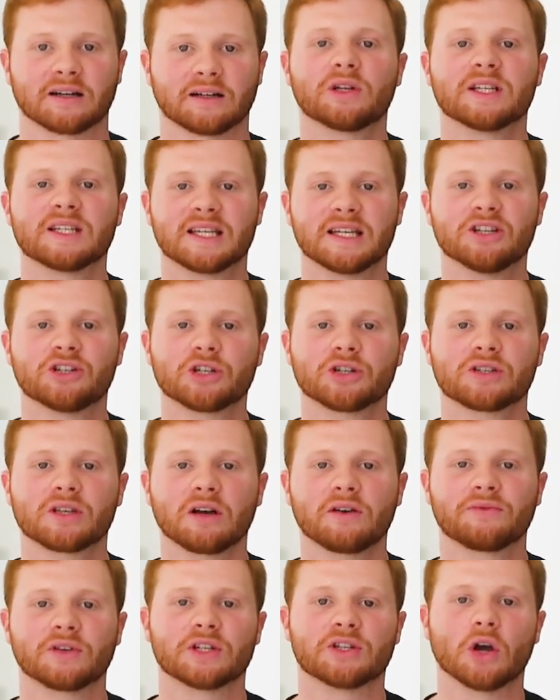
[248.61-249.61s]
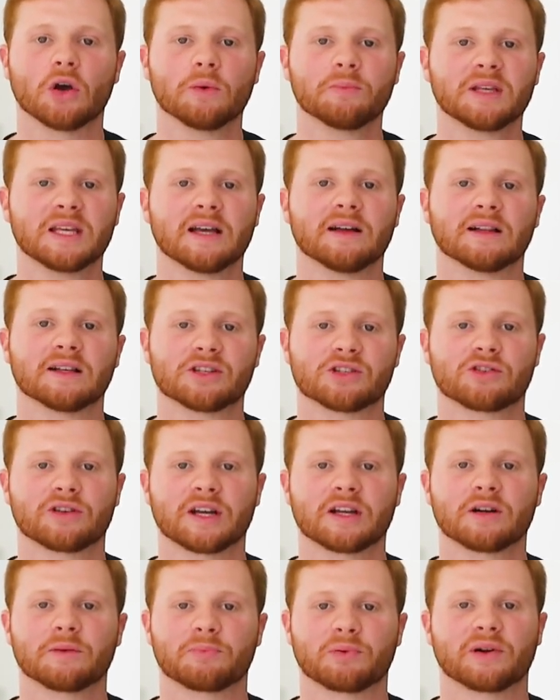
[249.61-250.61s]
You can teach yourself Adobe
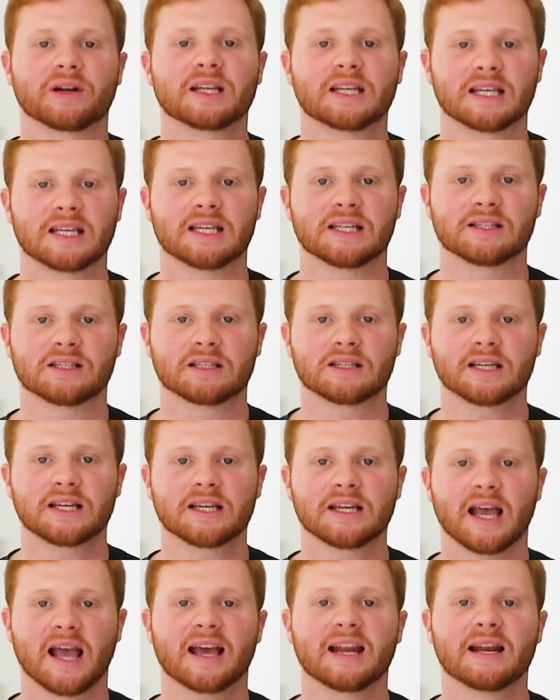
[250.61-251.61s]
Illustrator pretty easily,